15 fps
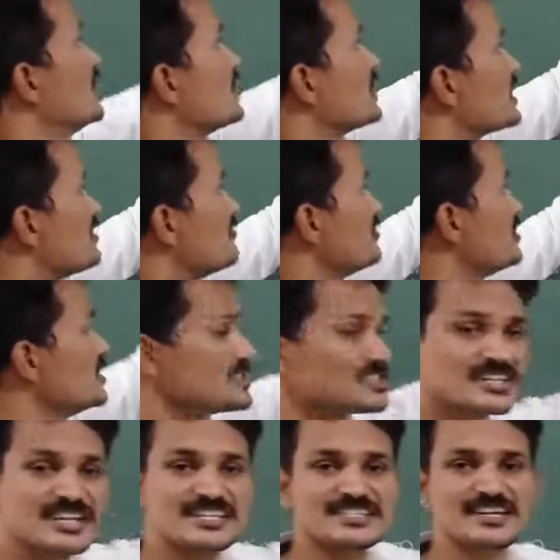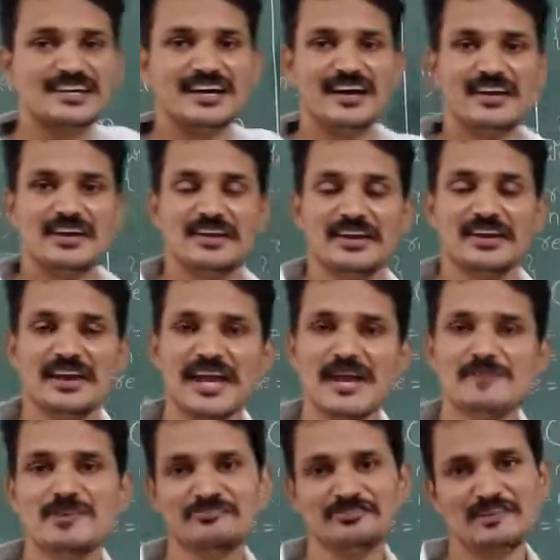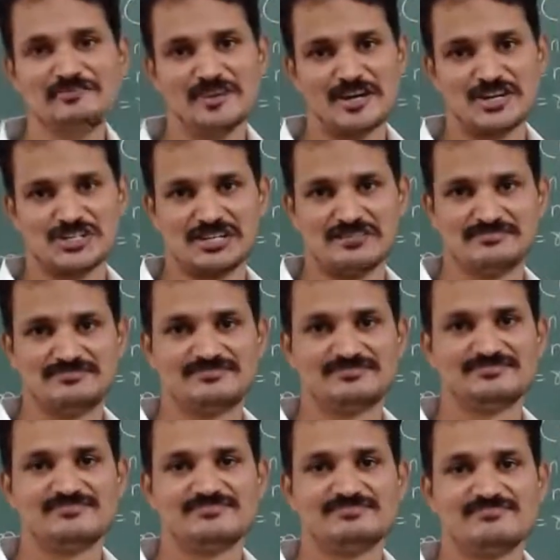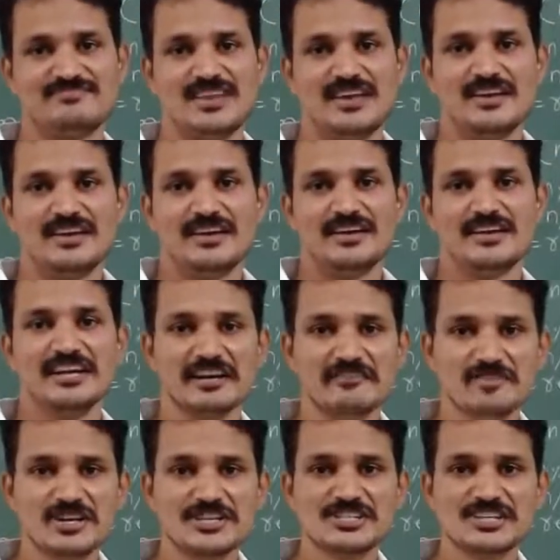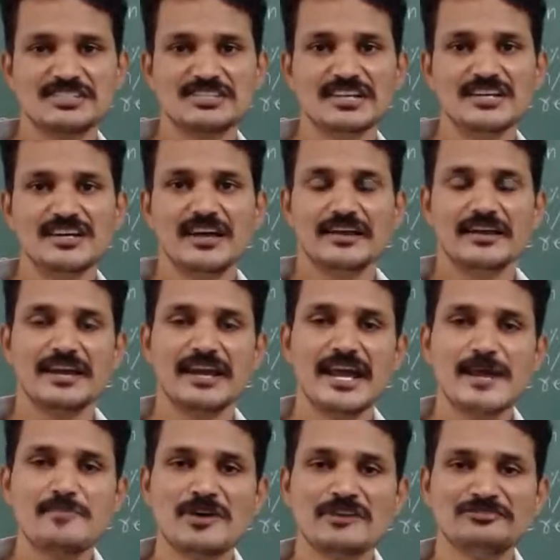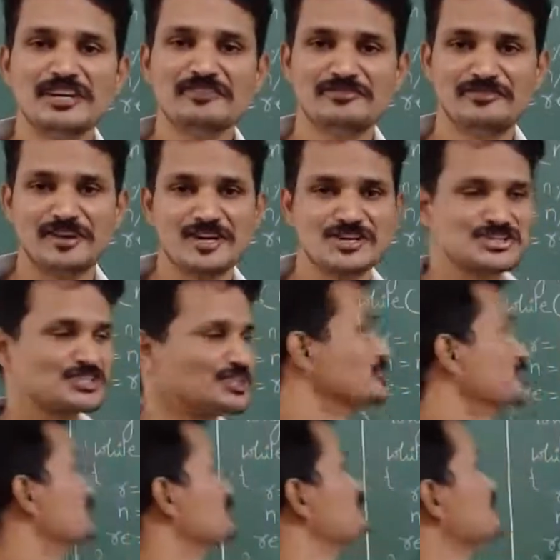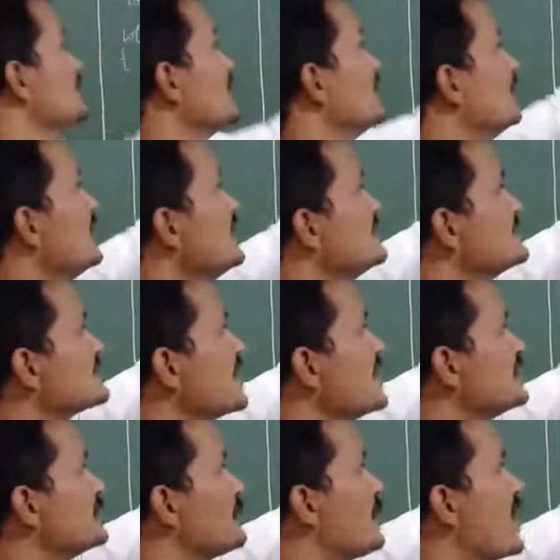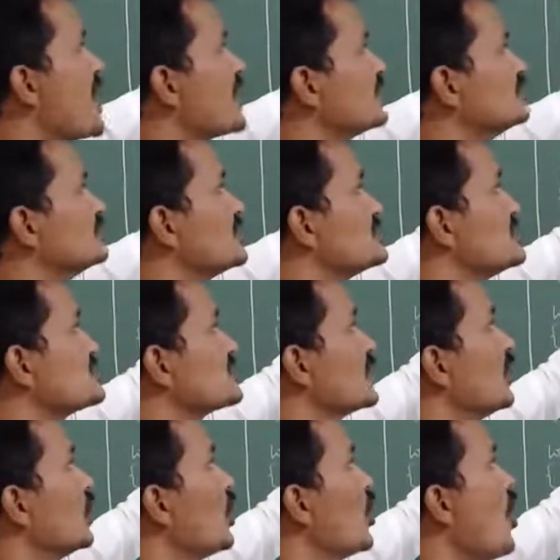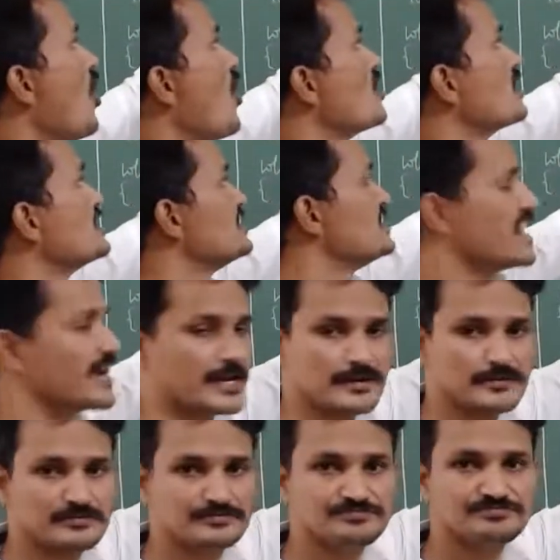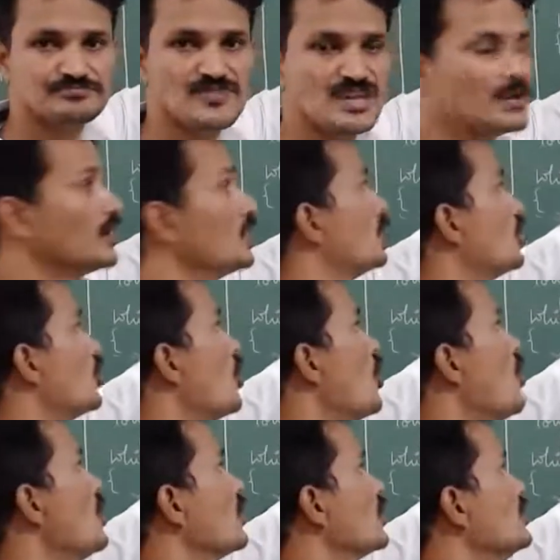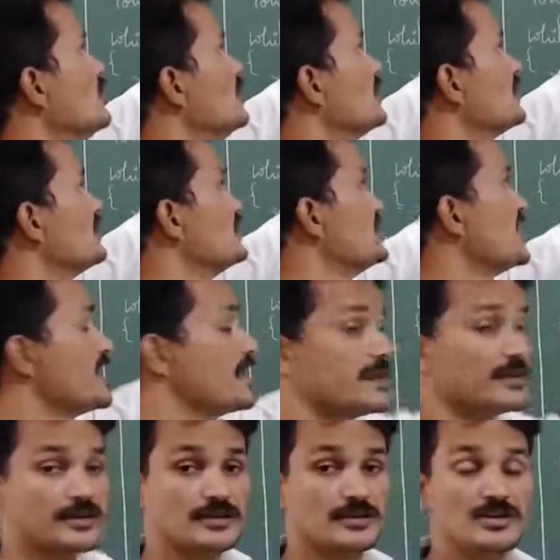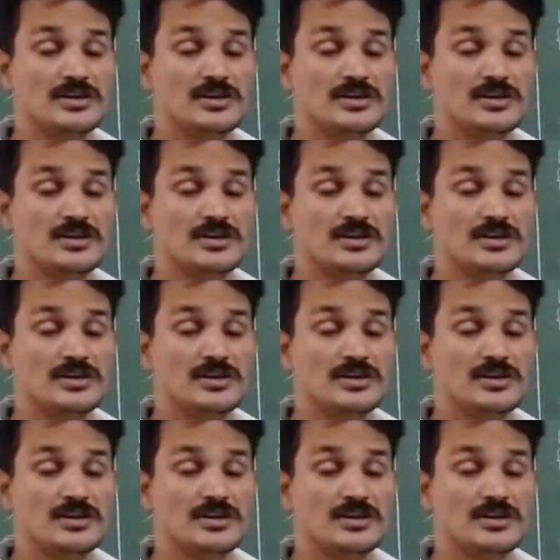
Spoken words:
Reverse is the name of the function. Reverse is the name of the function. Inside the parenthesis, long n. Long n.